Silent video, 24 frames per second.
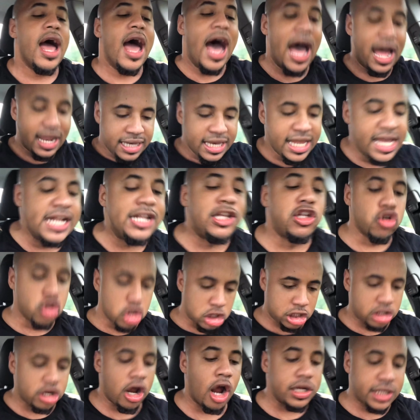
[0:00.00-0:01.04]
I need you to
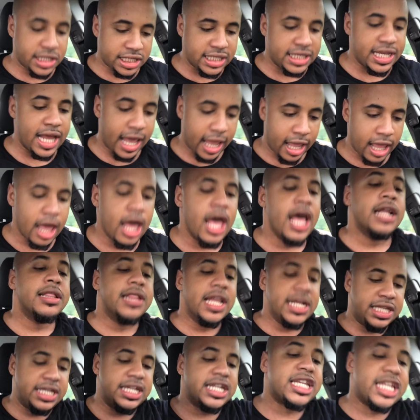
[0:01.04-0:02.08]
start today.
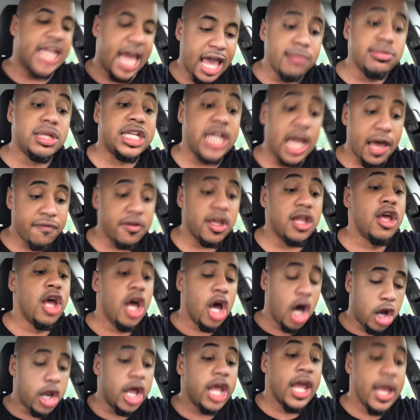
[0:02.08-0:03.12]
This is Game 7
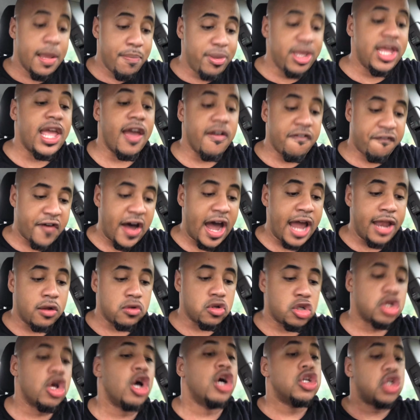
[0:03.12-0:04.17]
of the NBA
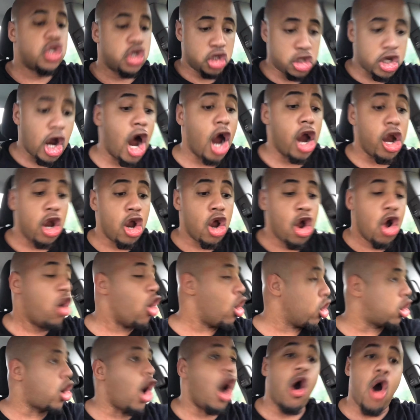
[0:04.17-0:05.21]
Finals. Start
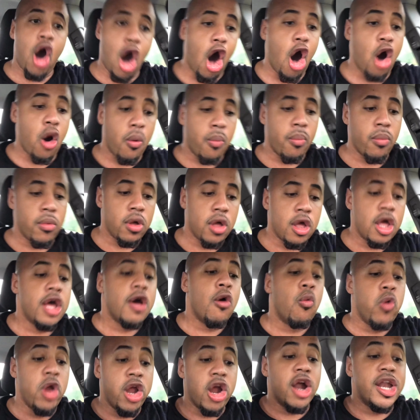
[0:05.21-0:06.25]
or go home.
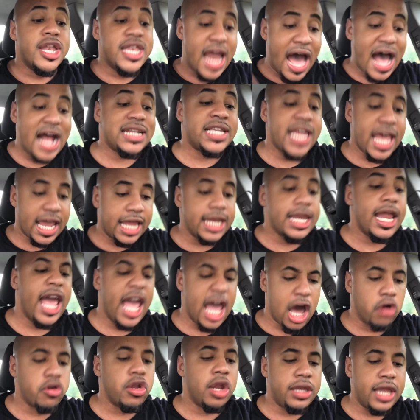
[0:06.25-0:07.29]
We are not taking the
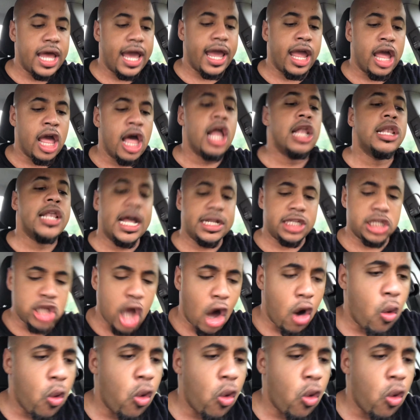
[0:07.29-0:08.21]
L today. Let's go.